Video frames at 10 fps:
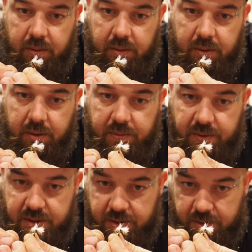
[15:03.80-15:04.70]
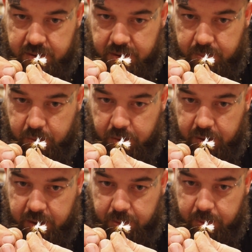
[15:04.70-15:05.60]
Good for searching,
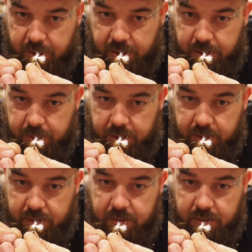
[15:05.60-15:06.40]
working out what they're doing.